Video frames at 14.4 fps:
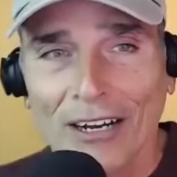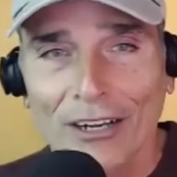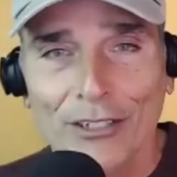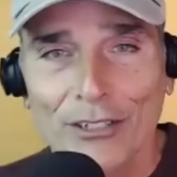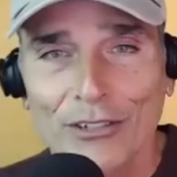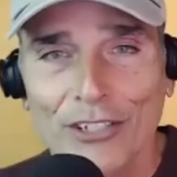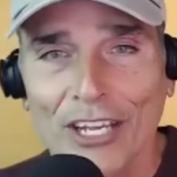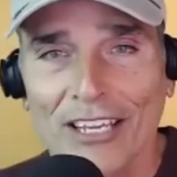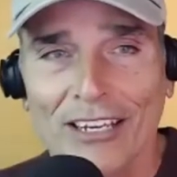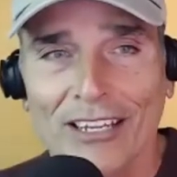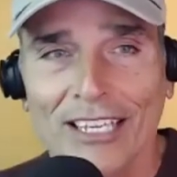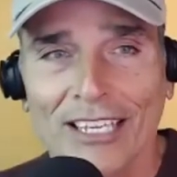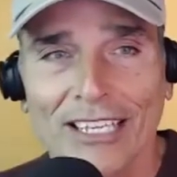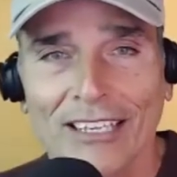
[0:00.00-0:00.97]
are you
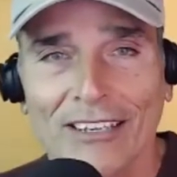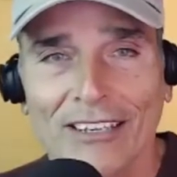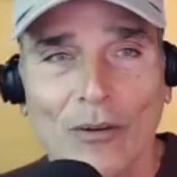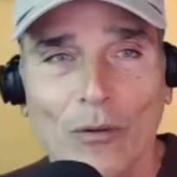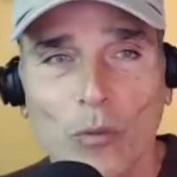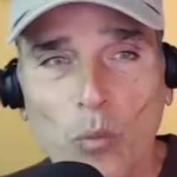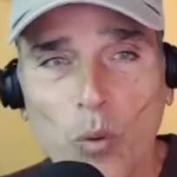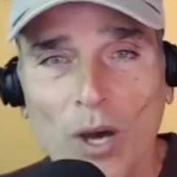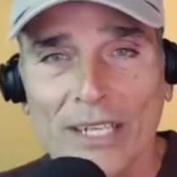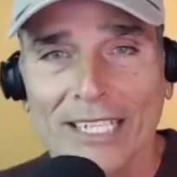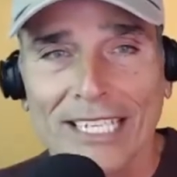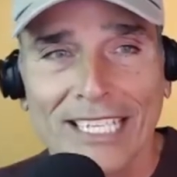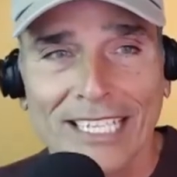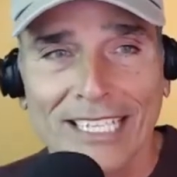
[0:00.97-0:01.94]
channeling?
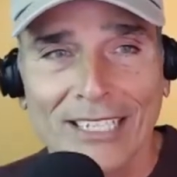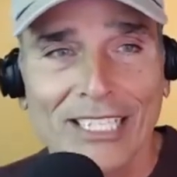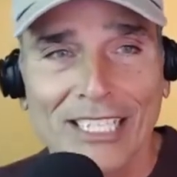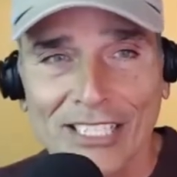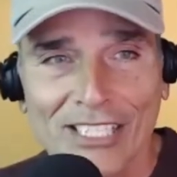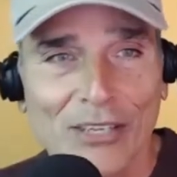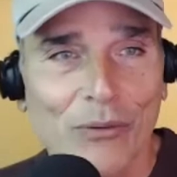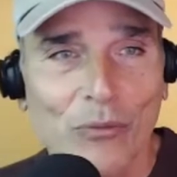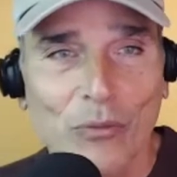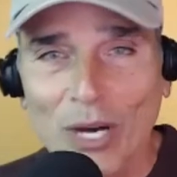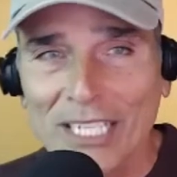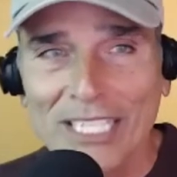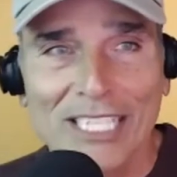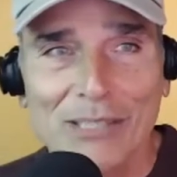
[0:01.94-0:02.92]
What okay. is
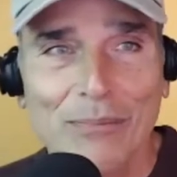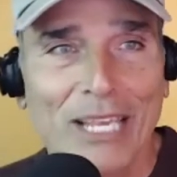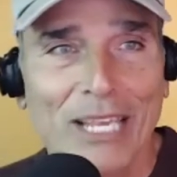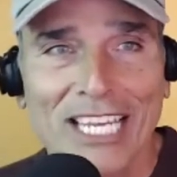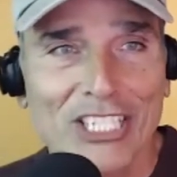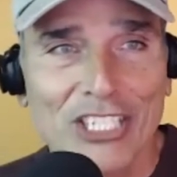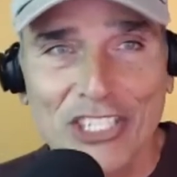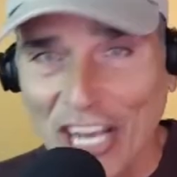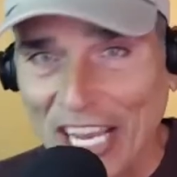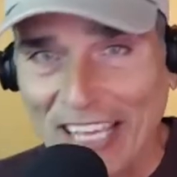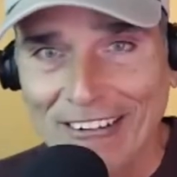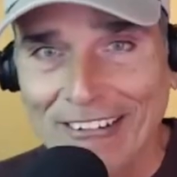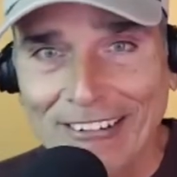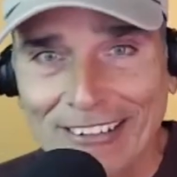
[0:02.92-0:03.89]
what is being
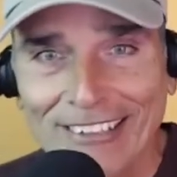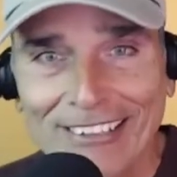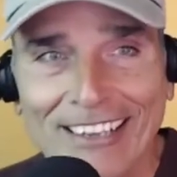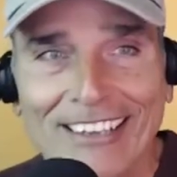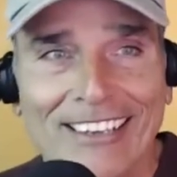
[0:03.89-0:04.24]
channeled?